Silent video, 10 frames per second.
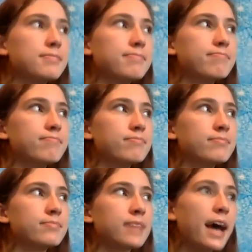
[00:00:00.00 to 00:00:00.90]

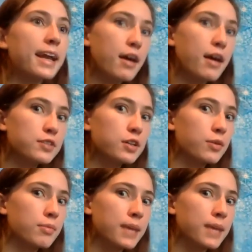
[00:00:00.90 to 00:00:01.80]
I'd have to go
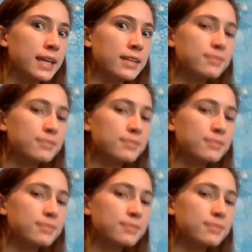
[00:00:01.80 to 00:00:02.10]
with Maine.